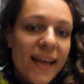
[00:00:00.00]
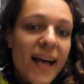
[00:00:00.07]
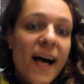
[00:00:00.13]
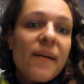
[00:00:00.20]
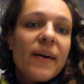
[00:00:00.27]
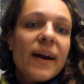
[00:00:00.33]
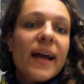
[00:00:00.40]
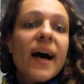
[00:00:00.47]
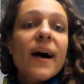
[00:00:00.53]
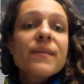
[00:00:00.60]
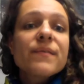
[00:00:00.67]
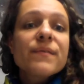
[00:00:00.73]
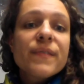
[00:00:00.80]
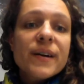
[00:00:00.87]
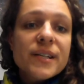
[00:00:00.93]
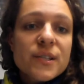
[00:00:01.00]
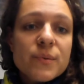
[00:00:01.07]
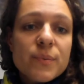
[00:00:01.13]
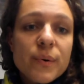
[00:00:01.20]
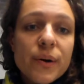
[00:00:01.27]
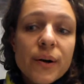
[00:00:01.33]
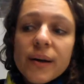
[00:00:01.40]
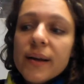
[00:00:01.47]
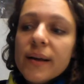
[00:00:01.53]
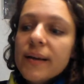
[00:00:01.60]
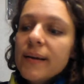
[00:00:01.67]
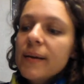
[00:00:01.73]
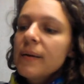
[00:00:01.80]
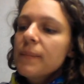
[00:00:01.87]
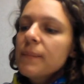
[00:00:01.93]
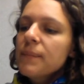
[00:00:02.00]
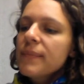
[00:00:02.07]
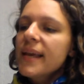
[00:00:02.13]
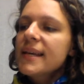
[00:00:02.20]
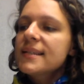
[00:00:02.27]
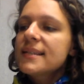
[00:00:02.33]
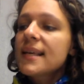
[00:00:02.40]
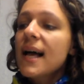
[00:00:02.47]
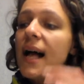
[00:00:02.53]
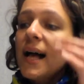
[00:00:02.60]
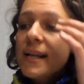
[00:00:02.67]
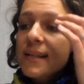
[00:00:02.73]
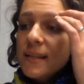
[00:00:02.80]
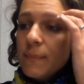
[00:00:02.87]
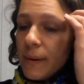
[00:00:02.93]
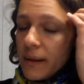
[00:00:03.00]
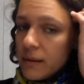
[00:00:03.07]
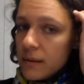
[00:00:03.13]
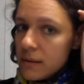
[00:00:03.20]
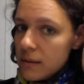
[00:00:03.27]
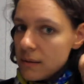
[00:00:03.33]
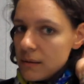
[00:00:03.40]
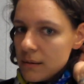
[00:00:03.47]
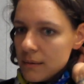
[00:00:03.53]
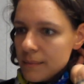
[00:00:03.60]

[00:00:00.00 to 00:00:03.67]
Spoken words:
All right, our first word is husband.